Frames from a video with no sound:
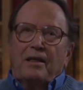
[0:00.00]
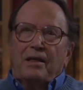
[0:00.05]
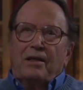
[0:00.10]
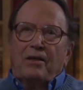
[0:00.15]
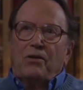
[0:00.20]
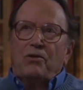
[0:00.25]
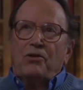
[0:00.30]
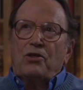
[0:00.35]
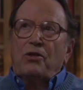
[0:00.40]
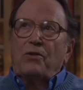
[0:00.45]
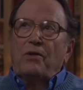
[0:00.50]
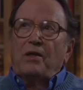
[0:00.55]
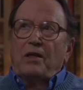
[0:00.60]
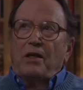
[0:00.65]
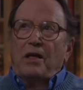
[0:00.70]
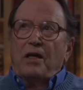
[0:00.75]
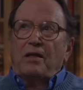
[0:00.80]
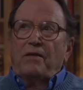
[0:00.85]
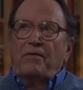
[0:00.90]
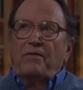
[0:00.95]
and also a
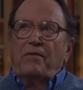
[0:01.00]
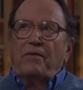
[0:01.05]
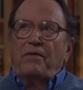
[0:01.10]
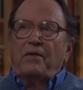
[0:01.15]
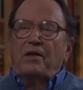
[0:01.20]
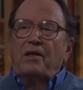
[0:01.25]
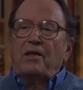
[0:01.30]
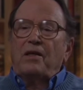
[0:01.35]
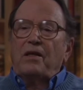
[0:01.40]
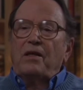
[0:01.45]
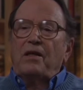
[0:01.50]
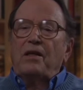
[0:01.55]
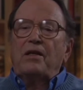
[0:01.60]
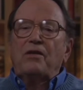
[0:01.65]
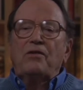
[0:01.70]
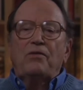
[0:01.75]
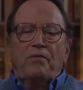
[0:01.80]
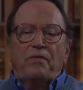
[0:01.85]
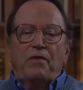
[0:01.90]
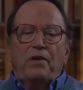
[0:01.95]
lot of
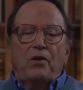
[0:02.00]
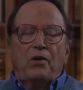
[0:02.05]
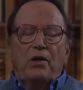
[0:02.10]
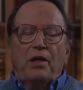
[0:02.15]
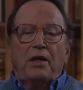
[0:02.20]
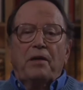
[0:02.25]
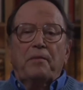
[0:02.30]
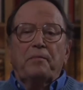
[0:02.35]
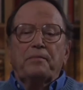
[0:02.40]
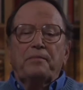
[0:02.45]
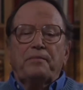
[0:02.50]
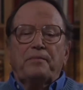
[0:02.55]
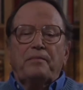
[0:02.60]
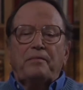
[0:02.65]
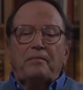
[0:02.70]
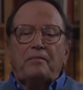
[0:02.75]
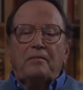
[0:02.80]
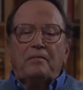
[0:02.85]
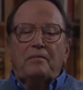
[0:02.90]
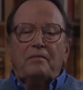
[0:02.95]
interfering
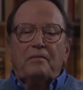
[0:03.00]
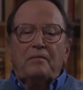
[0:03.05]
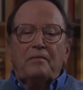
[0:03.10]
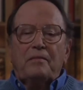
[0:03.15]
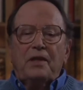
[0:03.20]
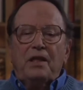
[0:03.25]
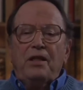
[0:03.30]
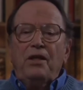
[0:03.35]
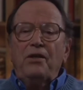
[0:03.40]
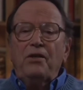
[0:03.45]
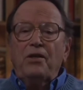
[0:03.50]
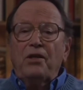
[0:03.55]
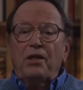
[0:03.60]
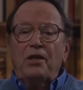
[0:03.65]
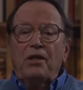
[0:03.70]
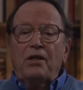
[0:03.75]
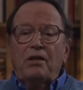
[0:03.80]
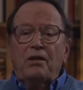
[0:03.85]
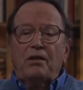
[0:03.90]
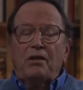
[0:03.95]
in
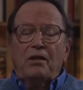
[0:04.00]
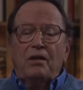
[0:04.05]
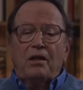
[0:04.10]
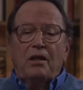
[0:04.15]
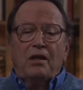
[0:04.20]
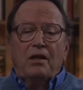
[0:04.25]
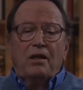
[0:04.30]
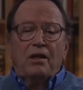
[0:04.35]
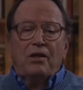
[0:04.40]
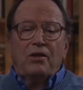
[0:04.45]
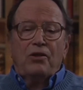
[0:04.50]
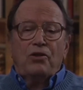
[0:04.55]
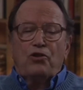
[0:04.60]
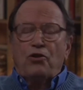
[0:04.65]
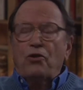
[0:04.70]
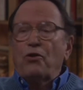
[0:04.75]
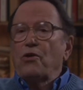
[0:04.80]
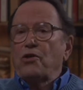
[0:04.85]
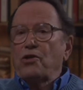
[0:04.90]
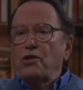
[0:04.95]
the
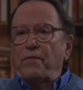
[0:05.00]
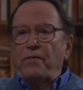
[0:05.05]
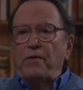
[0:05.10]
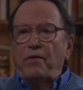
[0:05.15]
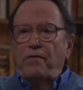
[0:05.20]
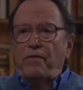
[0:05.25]
chores of the